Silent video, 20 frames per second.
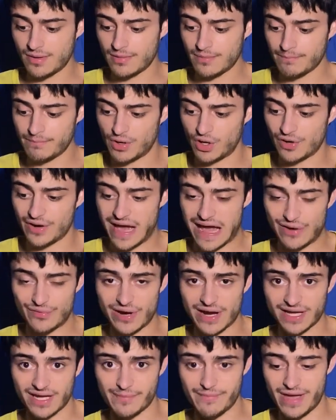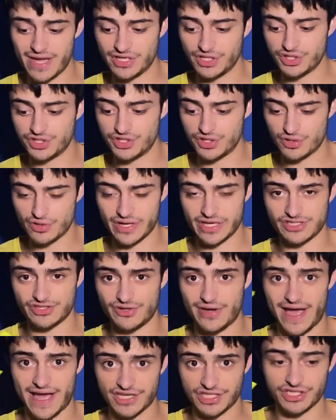But what I recommend you do is you
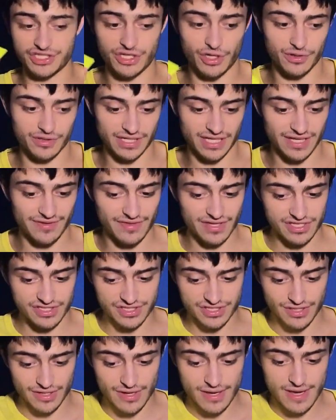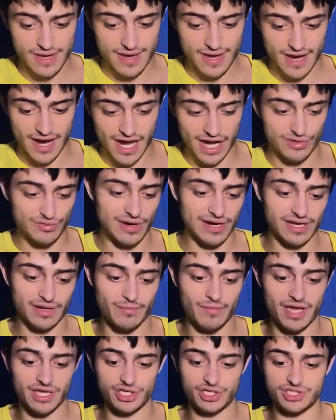actually don't need this. I would
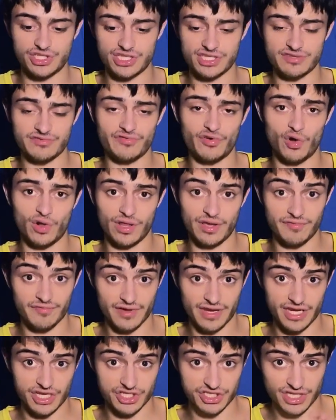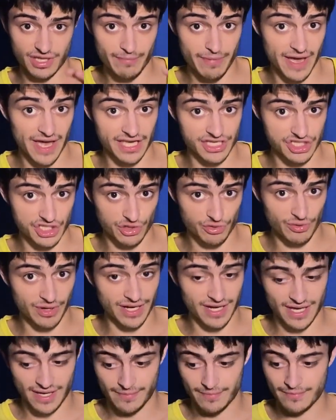recommend you just fully finish the page you're
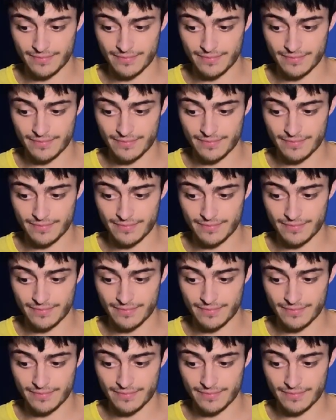reading